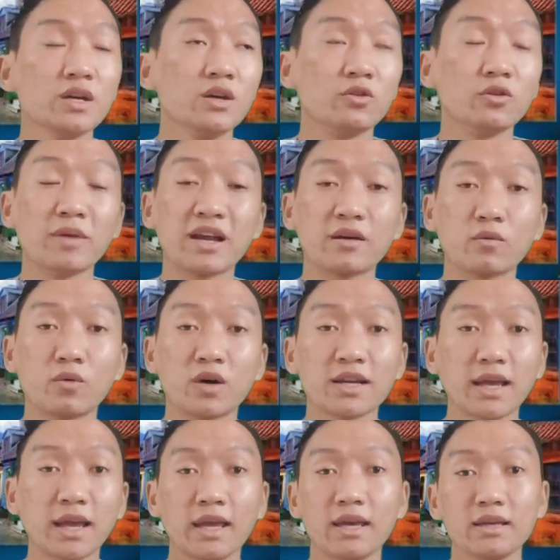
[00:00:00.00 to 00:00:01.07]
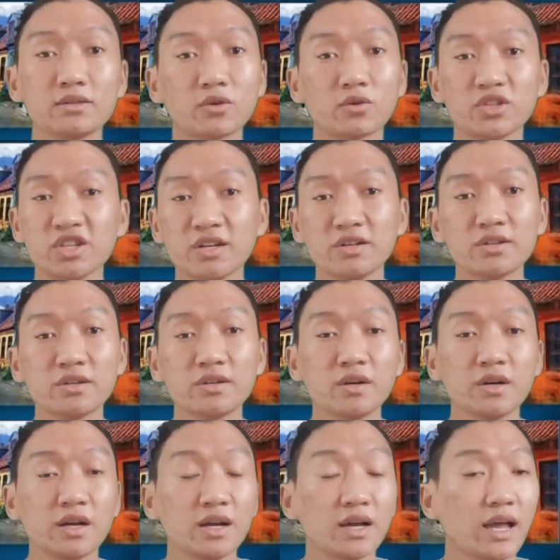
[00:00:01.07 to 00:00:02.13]
no matter what age or gender,
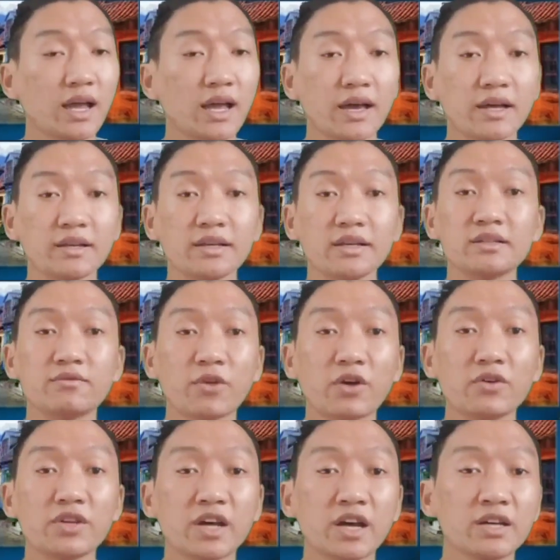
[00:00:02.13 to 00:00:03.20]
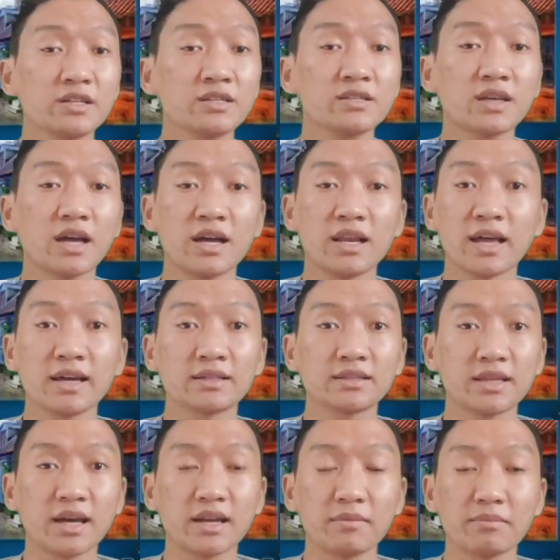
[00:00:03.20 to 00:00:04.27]
and it's very nice. I liked
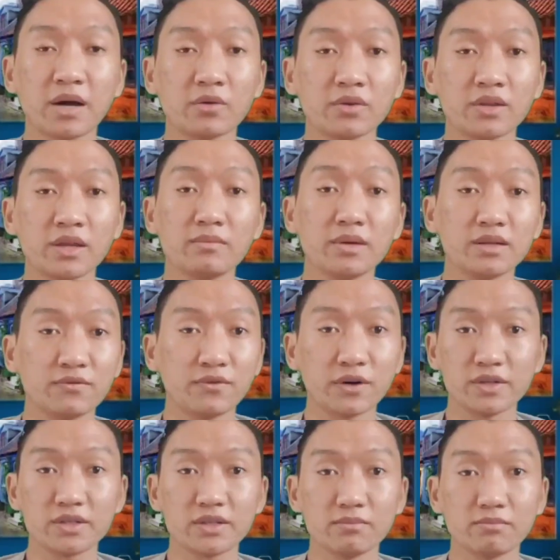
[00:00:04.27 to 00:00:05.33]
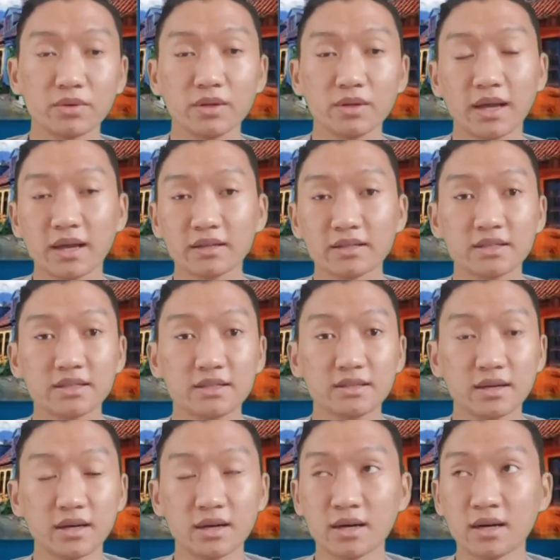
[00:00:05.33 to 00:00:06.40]
that about them. It's very simple and
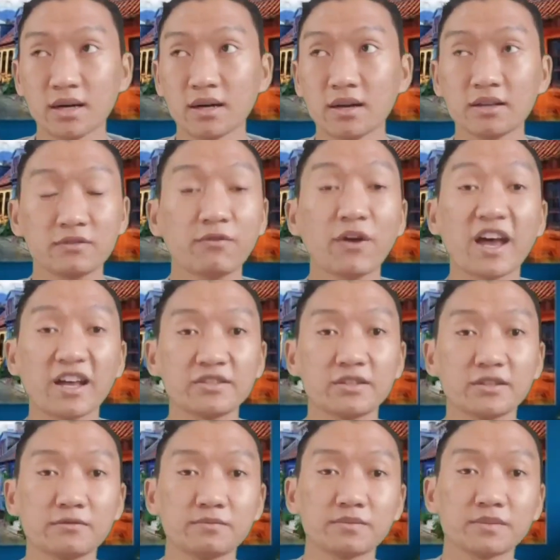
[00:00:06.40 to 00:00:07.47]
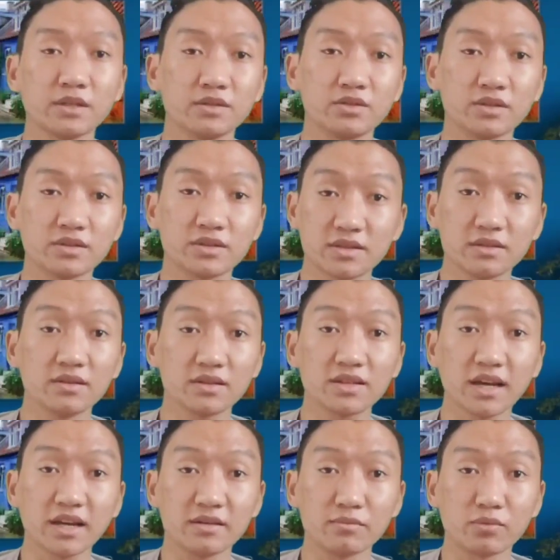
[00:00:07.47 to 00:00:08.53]
it's fast. It's just the
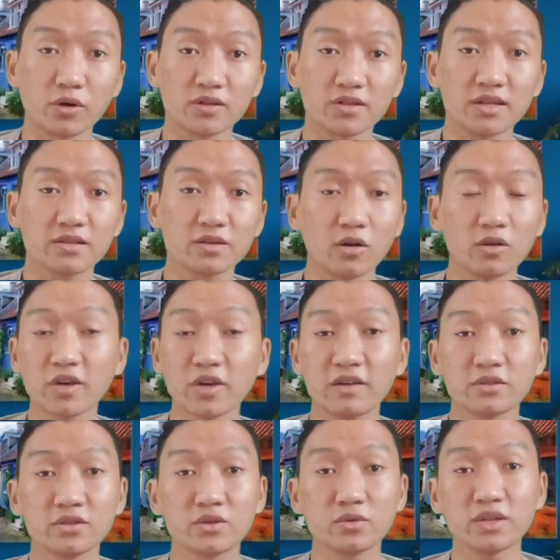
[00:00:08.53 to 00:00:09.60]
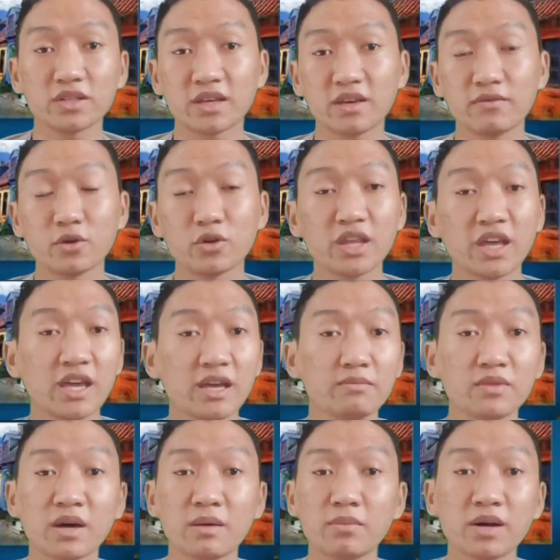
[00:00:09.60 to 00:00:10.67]
sign-in process. All you have to do is give your name,
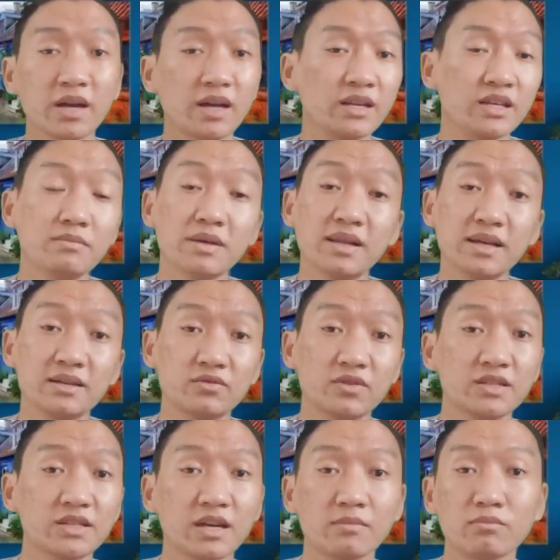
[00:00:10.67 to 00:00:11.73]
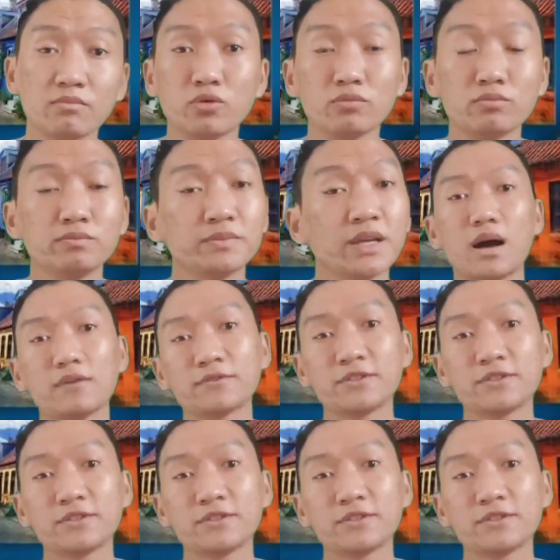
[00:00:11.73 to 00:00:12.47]
number, and email address, and boom. After